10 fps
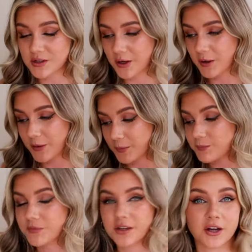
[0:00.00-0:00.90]
So,
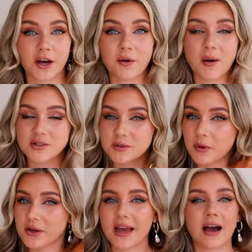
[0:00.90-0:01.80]
you know, I'm
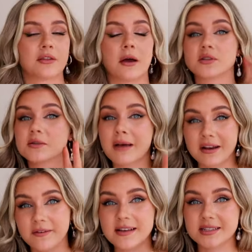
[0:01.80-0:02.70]
just putting it out there, I'm just
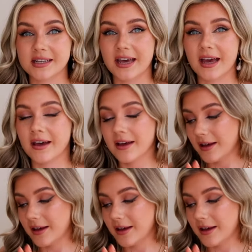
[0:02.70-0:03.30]
manifesting it.